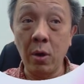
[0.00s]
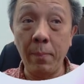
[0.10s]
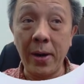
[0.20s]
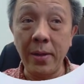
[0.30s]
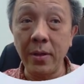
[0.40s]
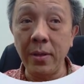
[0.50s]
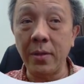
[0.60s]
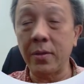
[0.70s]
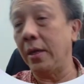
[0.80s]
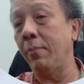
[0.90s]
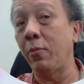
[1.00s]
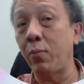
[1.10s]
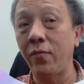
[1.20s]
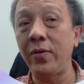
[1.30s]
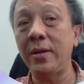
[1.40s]
Comparison is
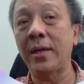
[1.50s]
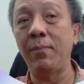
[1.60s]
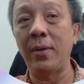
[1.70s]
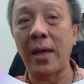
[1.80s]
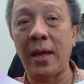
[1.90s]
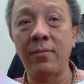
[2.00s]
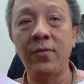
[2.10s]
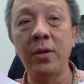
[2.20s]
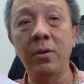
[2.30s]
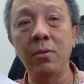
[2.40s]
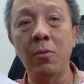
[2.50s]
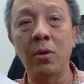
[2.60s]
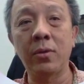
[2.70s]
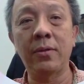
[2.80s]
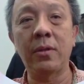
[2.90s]
ibuprofen, can be Advil,
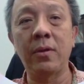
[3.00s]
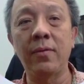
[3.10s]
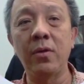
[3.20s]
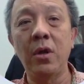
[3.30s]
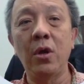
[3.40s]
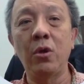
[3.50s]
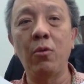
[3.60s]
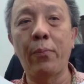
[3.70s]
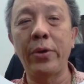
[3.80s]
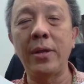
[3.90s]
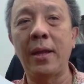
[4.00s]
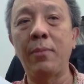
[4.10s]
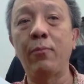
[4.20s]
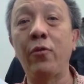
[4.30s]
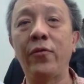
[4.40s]
Morphine, Nuprine,
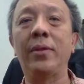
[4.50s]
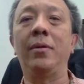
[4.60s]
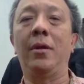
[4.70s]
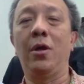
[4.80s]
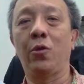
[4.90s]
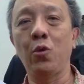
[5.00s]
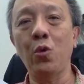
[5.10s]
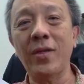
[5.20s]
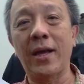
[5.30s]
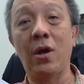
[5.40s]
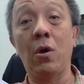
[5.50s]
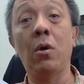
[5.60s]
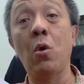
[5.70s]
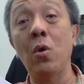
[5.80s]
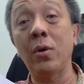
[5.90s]
and Brufen. So those are
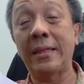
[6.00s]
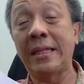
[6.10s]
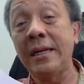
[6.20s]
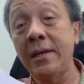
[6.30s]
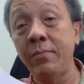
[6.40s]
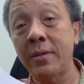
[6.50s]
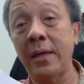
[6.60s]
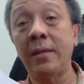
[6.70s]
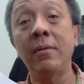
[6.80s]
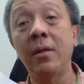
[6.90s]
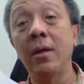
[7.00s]
all terms that